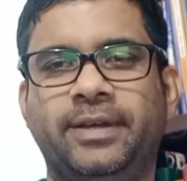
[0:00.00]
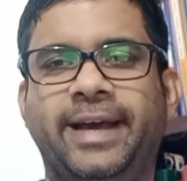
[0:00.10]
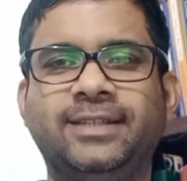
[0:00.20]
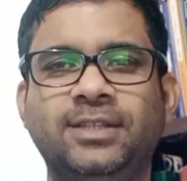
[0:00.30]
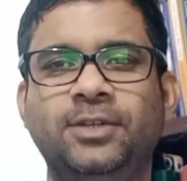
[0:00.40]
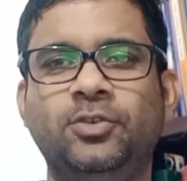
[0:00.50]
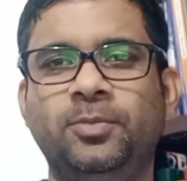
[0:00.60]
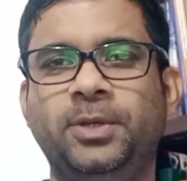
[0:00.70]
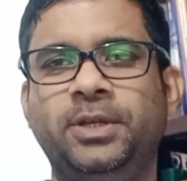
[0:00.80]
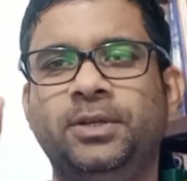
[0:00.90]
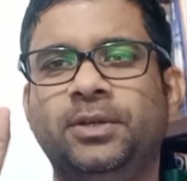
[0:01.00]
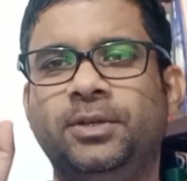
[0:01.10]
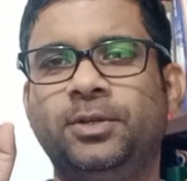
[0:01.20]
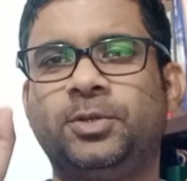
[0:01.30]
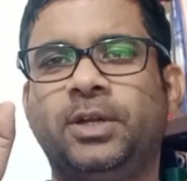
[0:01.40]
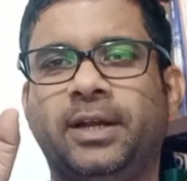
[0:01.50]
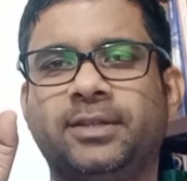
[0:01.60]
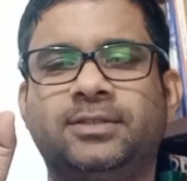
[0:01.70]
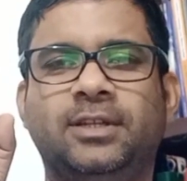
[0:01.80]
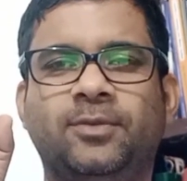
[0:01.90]
As a newbie, you should
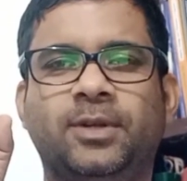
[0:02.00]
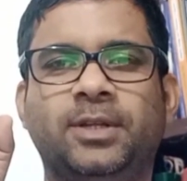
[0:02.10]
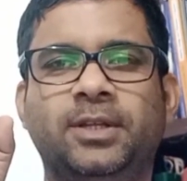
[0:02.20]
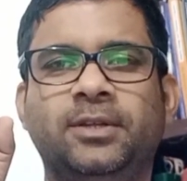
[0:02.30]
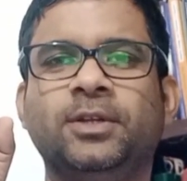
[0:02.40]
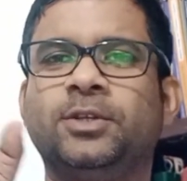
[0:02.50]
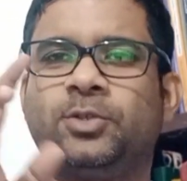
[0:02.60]
understand one thing.